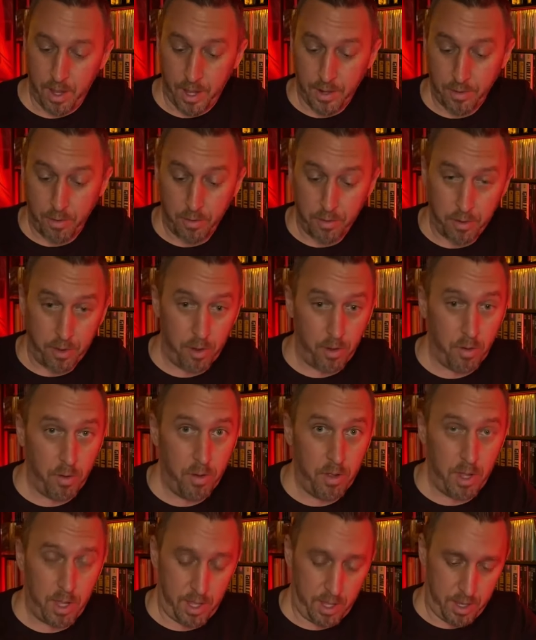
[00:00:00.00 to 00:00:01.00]
I don't know,
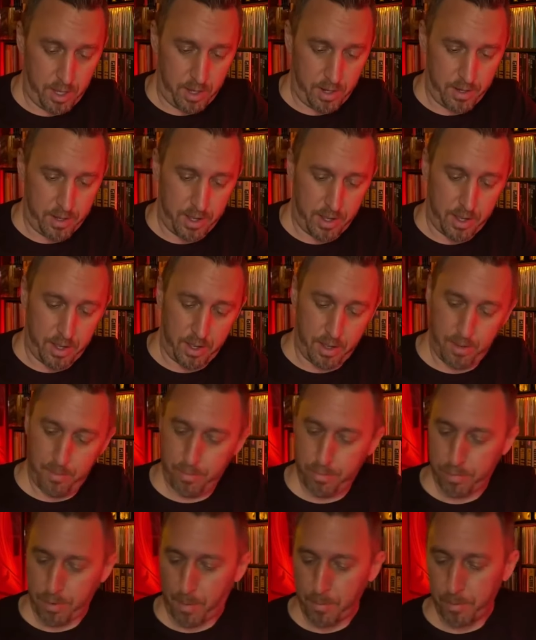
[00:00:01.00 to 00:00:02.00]
and I
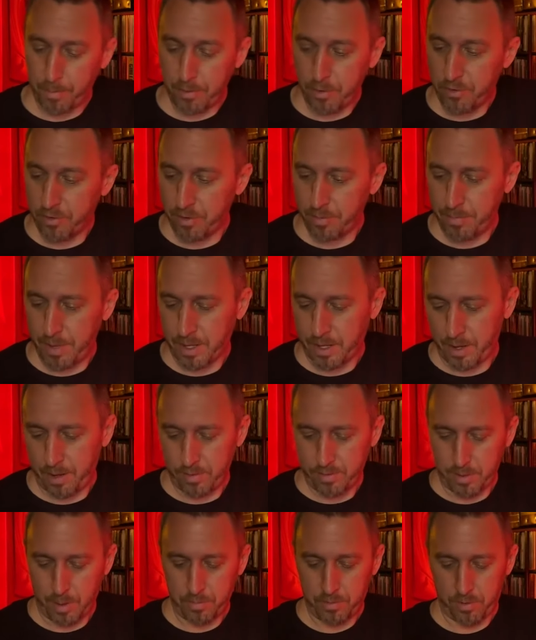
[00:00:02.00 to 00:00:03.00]
probably shouldn't make any
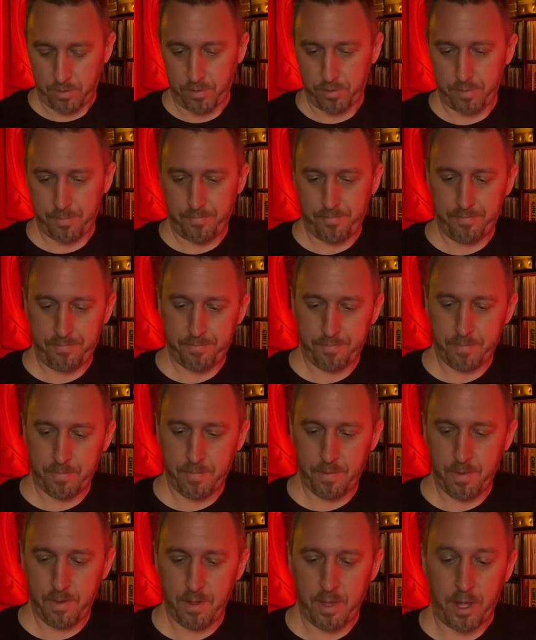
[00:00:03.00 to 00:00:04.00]
assumptions.
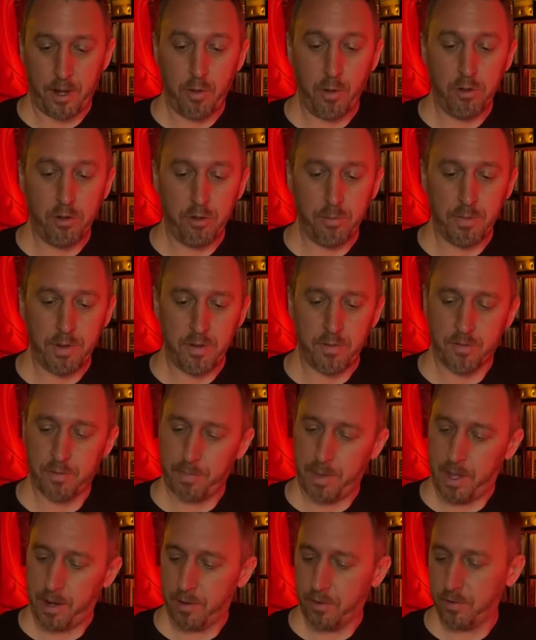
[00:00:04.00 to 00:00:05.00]
I know a little bit of
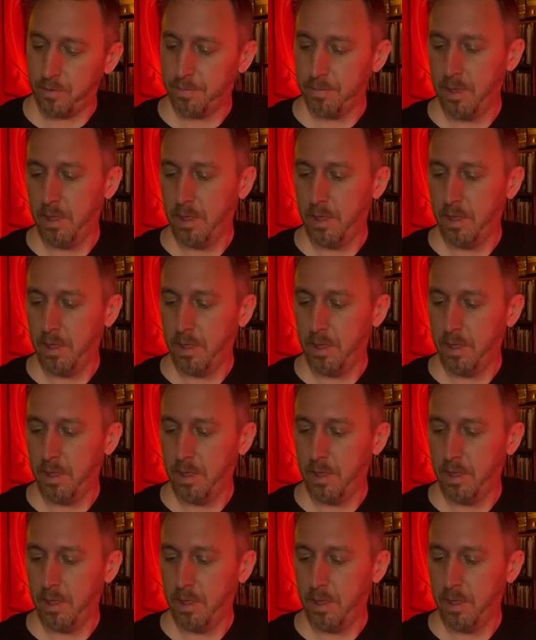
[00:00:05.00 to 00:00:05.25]
Spanish.